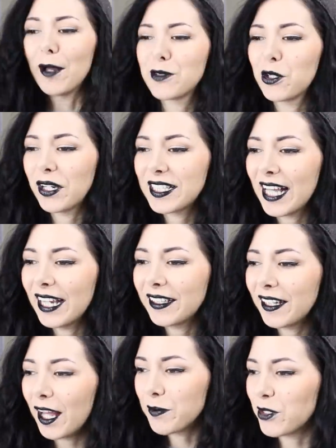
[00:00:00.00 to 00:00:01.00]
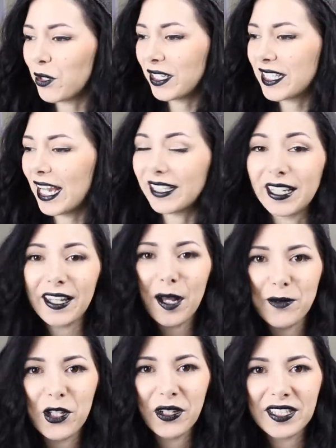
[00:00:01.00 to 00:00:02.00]
I'm so excited, I'm so excited,
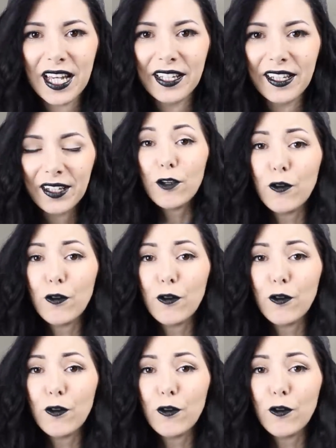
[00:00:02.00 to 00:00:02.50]
I'm so excited.